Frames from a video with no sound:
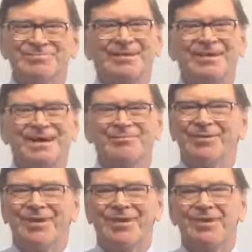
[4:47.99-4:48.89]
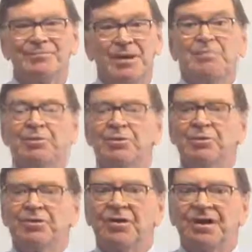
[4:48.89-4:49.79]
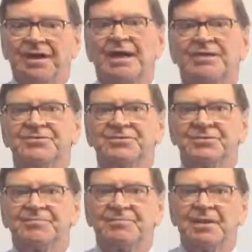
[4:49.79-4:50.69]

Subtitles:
be done by people who are not accountants.